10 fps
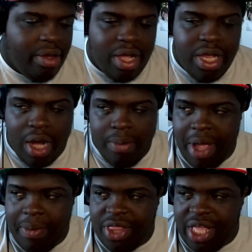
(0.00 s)
You know,
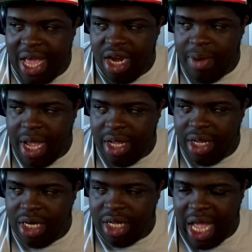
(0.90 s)
maybe the anime
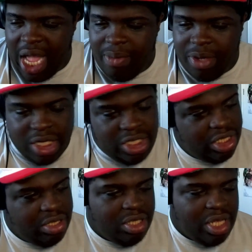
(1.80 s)
and the game, it's
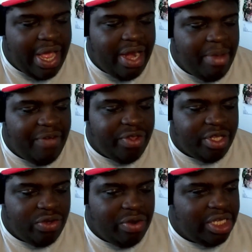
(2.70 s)
just, the anime for the
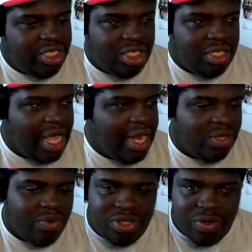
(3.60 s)
story is just not
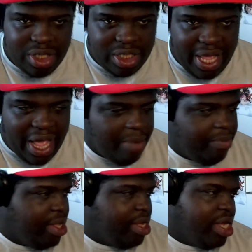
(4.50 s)
as well told as the game.